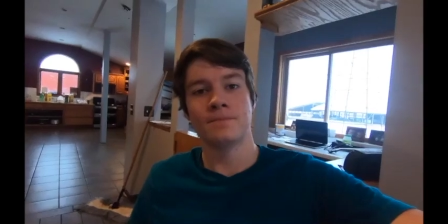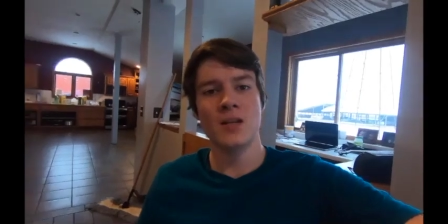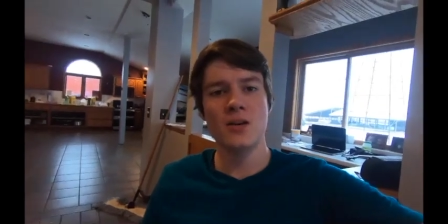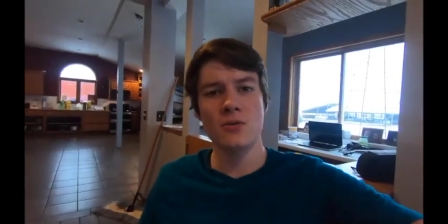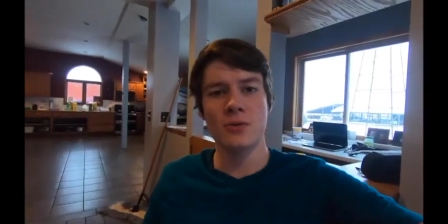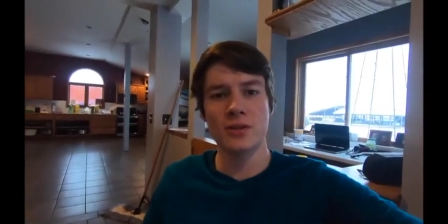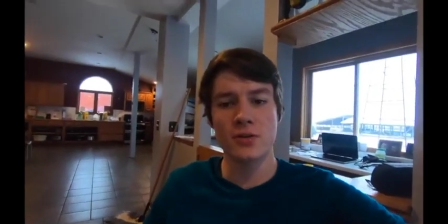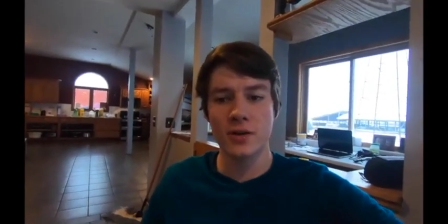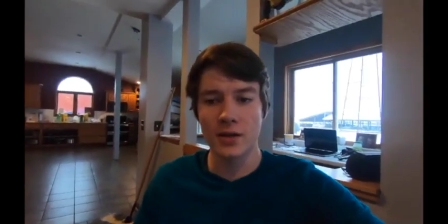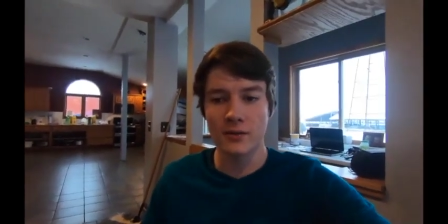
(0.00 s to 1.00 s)
Yo, what's
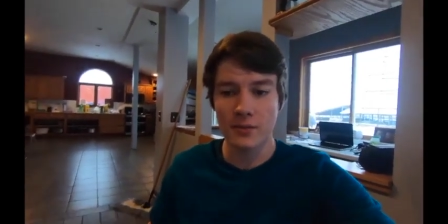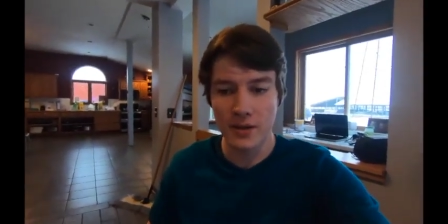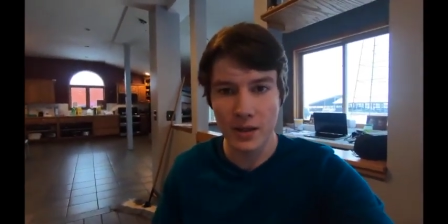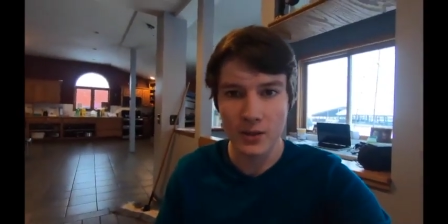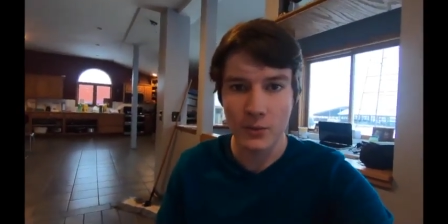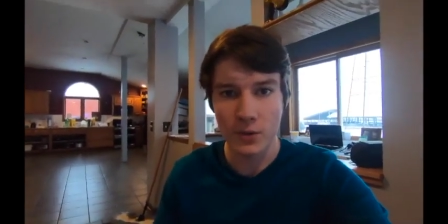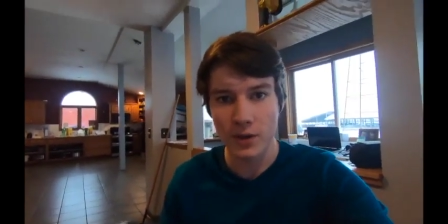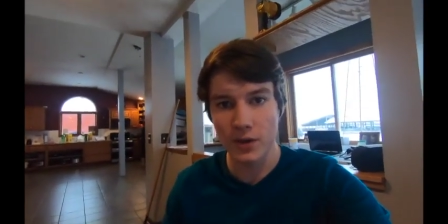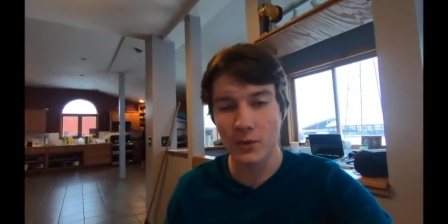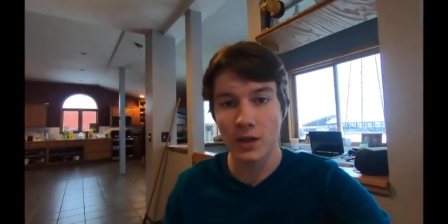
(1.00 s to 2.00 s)
going on everybody? We're
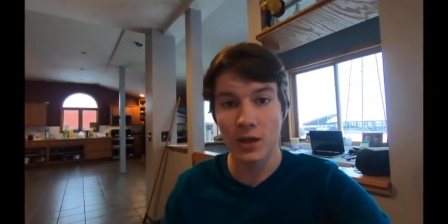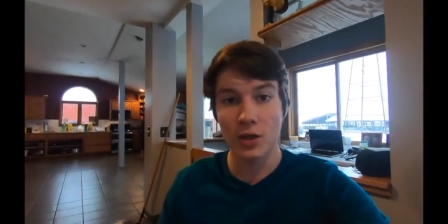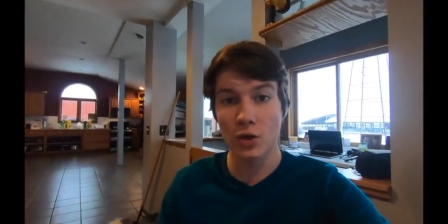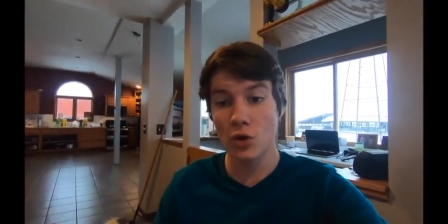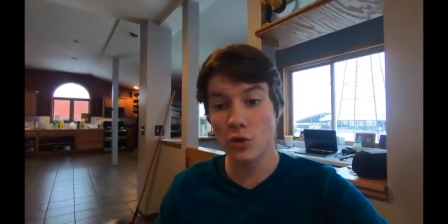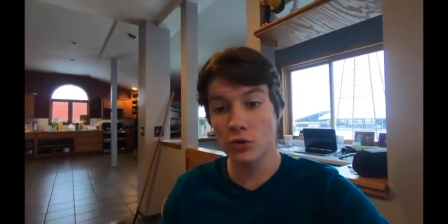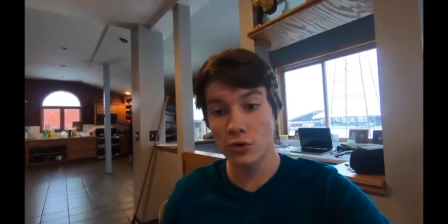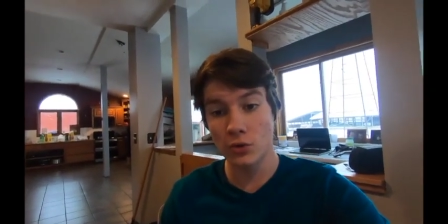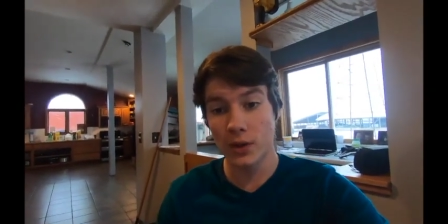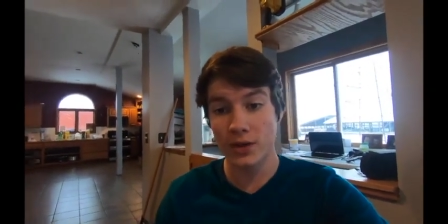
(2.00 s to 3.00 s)
getting ready to go
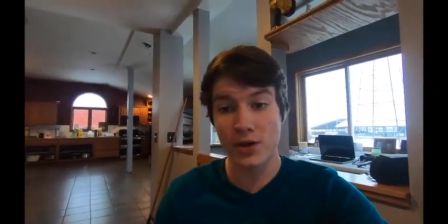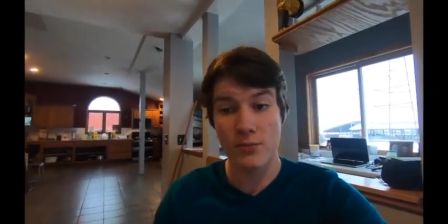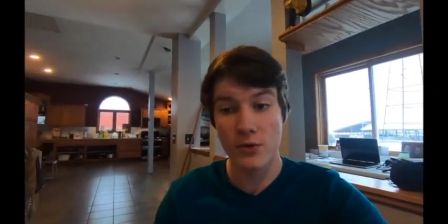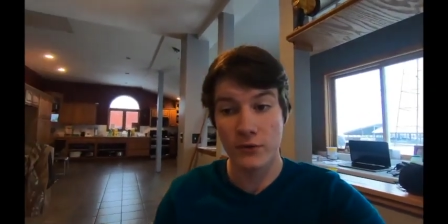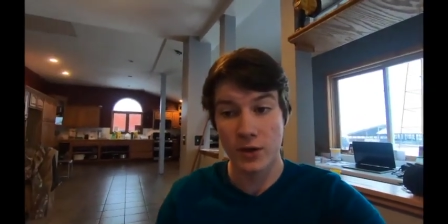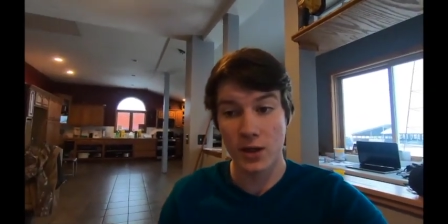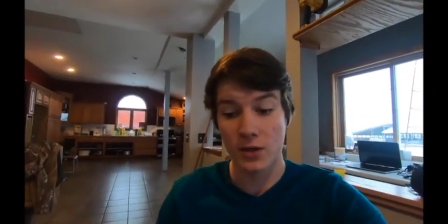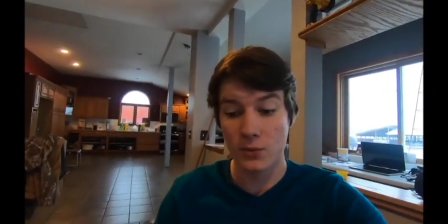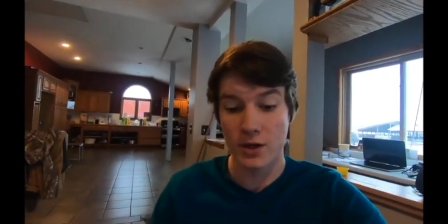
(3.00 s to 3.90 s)
to watch a movie